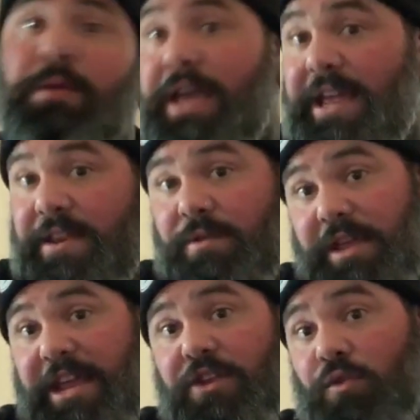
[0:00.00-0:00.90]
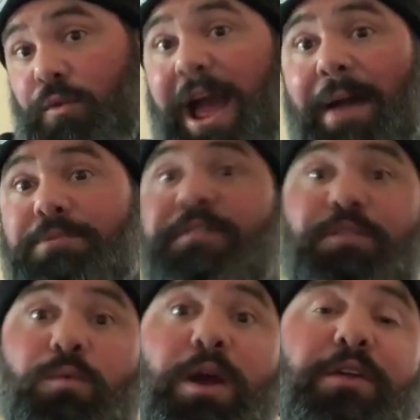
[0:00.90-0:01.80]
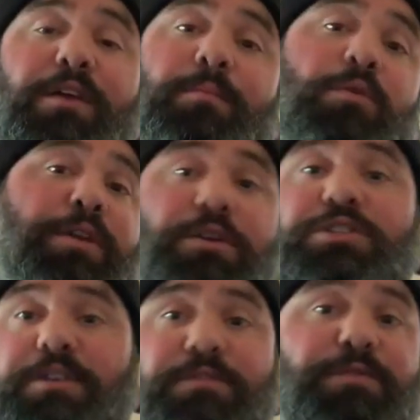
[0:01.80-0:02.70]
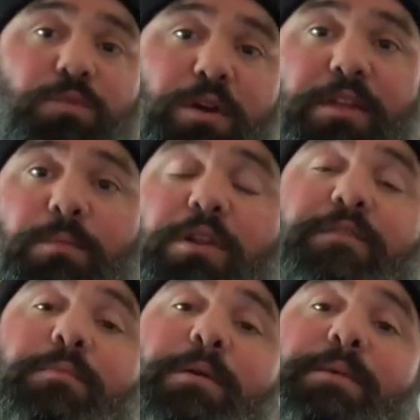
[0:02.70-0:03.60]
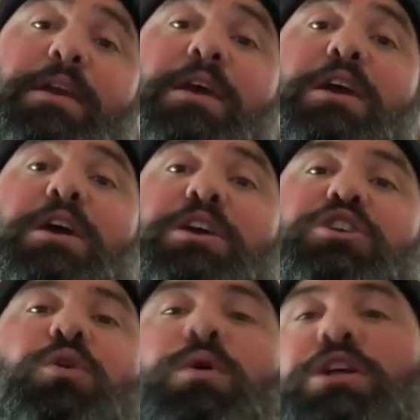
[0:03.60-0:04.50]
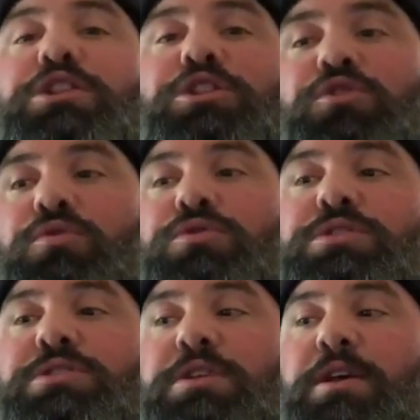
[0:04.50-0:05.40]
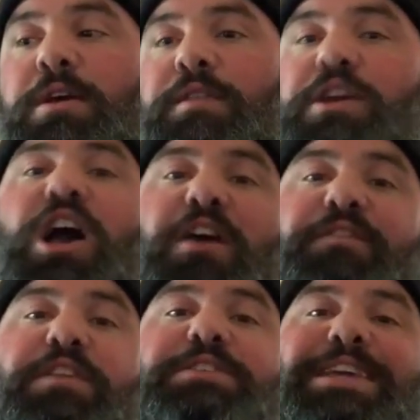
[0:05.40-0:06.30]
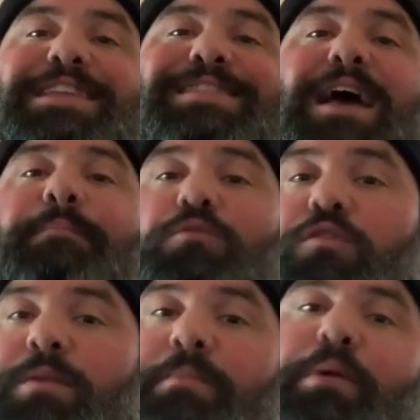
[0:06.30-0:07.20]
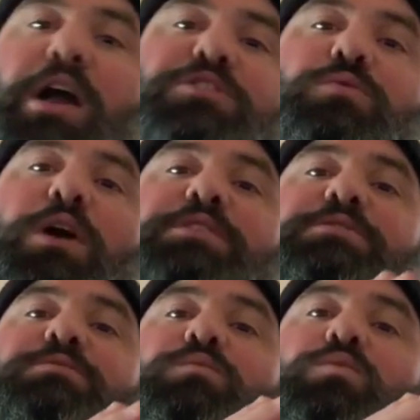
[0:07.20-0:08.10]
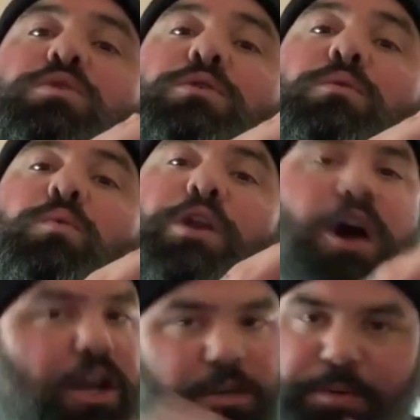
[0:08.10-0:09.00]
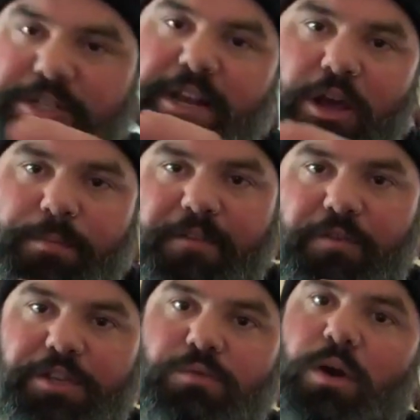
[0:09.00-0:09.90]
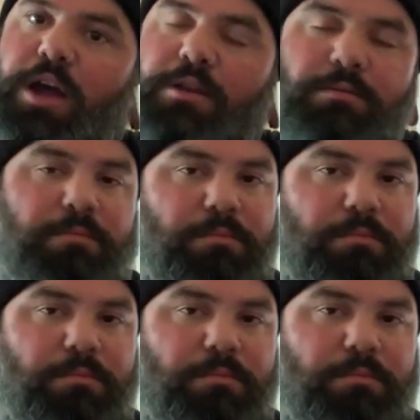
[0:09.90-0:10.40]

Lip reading: In your wraps if you wear them, or in your sleeves if you wear them, whatever it may be. You don't want to lose the confidence in that movement. Box squats will 100% help your free squat.